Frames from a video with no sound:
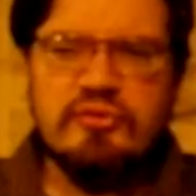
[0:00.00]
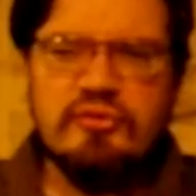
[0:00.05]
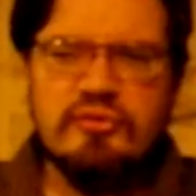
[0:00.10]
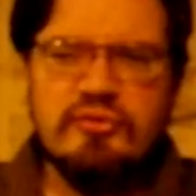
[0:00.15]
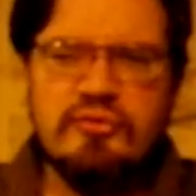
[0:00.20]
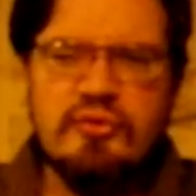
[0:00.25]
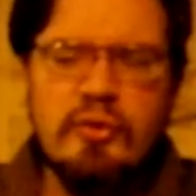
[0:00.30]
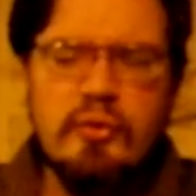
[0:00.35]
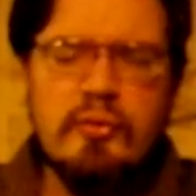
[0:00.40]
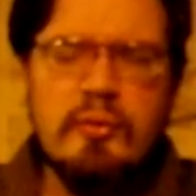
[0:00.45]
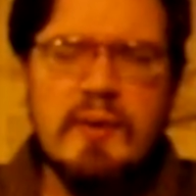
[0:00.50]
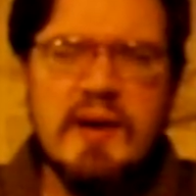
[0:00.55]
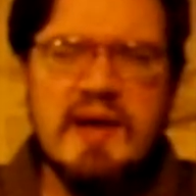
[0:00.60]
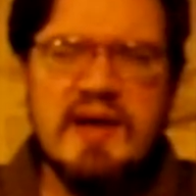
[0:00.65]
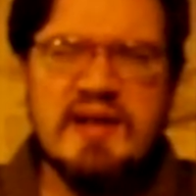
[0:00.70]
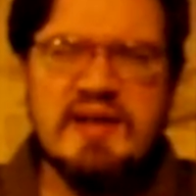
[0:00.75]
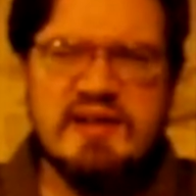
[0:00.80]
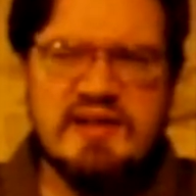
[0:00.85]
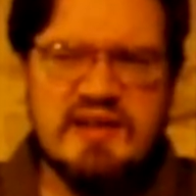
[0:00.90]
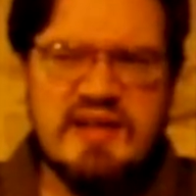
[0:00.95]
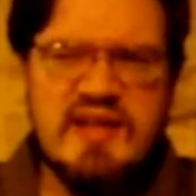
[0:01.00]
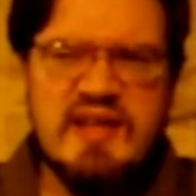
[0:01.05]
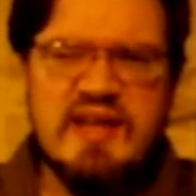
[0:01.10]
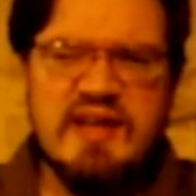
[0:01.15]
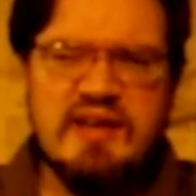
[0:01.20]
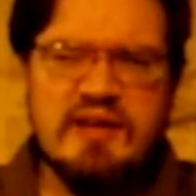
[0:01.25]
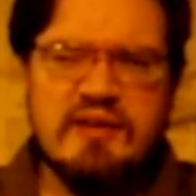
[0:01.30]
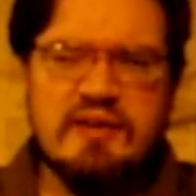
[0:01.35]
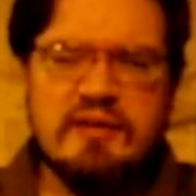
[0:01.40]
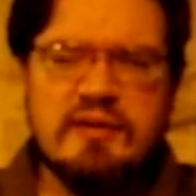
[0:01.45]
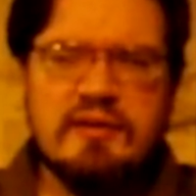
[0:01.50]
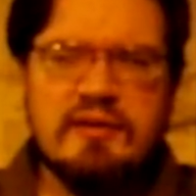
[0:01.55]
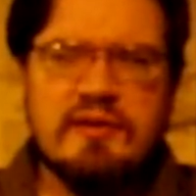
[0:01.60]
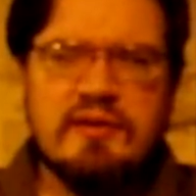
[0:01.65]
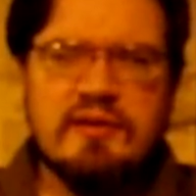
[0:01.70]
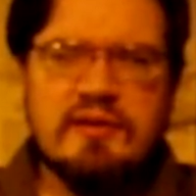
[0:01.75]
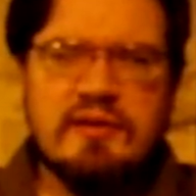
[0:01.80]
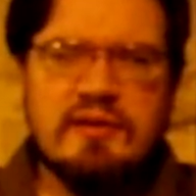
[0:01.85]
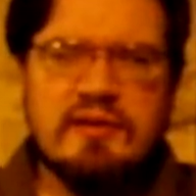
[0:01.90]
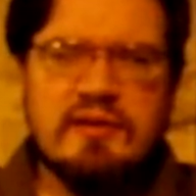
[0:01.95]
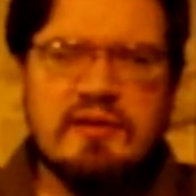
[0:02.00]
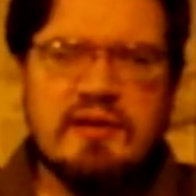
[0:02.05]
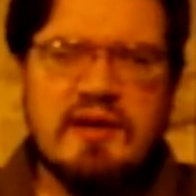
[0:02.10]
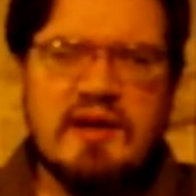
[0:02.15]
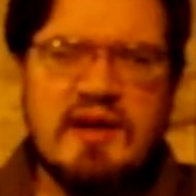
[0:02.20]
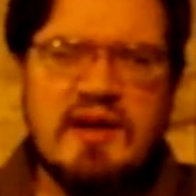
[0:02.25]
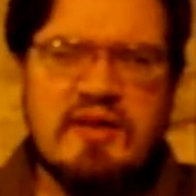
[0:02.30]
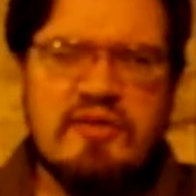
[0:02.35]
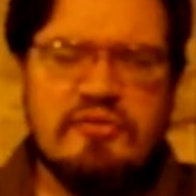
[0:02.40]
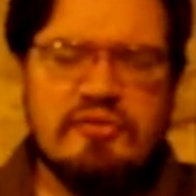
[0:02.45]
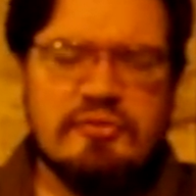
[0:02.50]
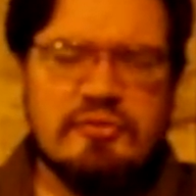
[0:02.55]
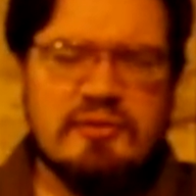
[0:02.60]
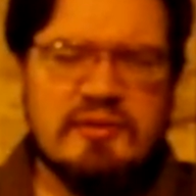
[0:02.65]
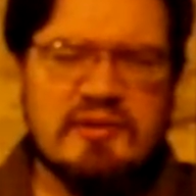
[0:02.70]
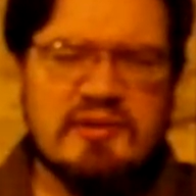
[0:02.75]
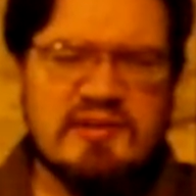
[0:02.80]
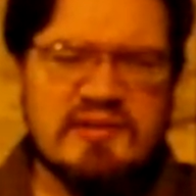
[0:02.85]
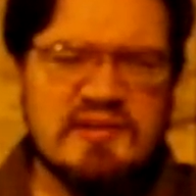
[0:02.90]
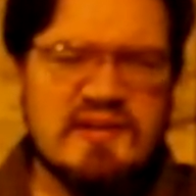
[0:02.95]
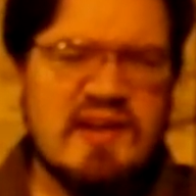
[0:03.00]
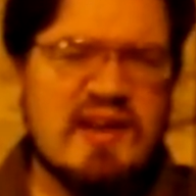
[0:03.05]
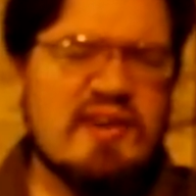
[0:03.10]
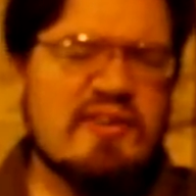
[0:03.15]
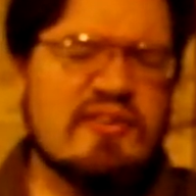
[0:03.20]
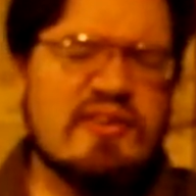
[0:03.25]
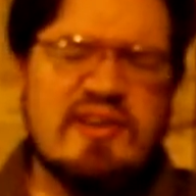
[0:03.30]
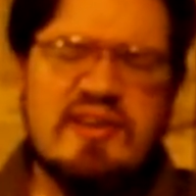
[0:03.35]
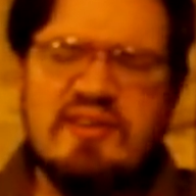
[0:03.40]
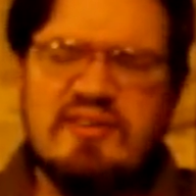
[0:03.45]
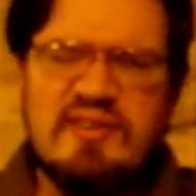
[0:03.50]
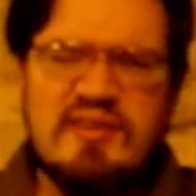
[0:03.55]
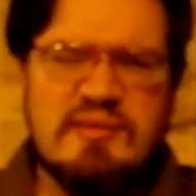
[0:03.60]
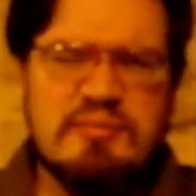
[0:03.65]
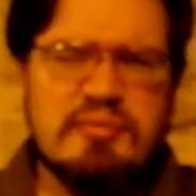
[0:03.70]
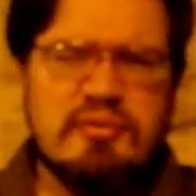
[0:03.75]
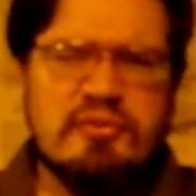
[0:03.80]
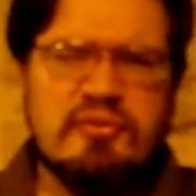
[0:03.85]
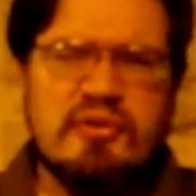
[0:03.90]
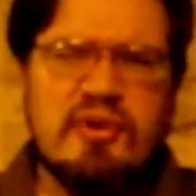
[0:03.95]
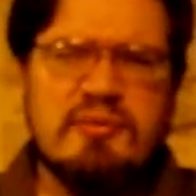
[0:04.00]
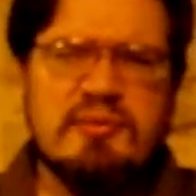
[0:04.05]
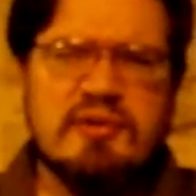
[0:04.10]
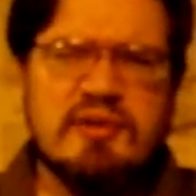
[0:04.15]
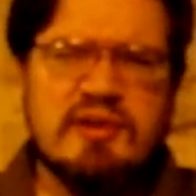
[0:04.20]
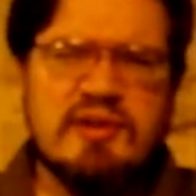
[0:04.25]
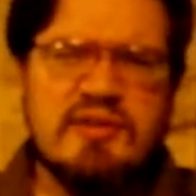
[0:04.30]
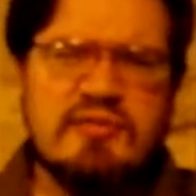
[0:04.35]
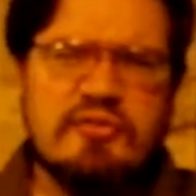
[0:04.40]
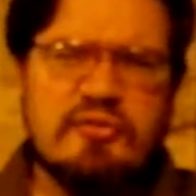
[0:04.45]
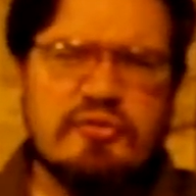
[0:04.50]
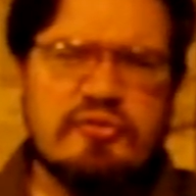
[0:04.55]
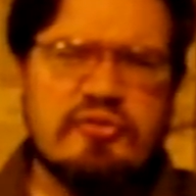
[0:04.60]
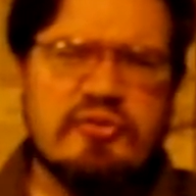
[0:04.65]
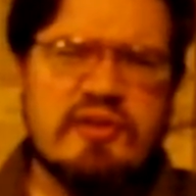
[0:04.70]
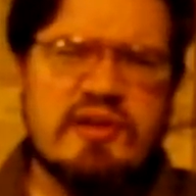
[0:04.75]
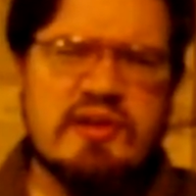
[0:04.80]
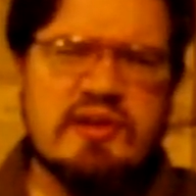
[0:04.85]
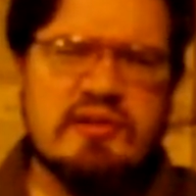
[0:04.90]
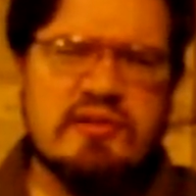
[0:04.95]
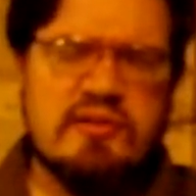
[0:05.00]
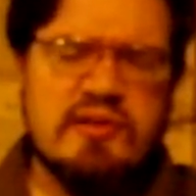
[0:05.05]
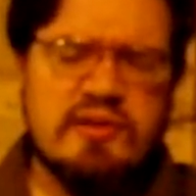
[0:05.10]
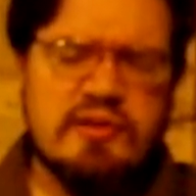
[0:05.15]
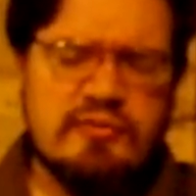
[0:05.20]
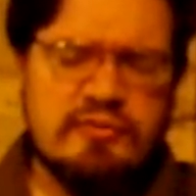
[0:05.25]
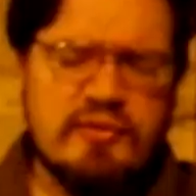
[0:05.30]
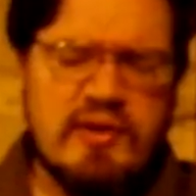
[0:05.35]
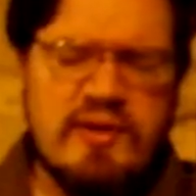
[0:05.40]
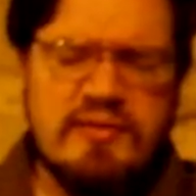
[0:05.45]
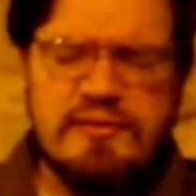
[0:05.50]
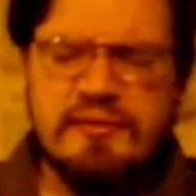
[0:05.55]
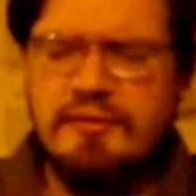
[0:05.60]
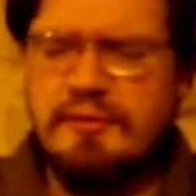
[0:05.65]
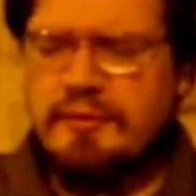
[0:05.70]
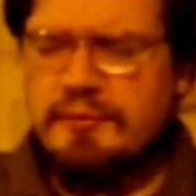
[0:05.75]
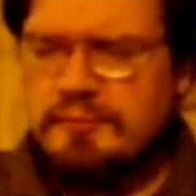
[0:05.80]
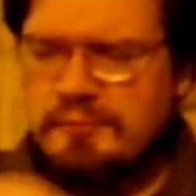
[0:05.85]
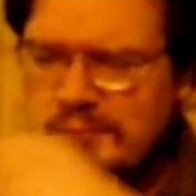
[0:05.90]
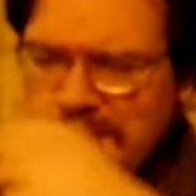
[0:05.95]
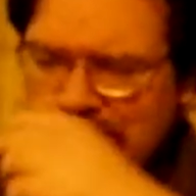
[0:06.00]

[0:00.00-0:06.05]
nowhere near as glaringly predominant as you see in a lot of other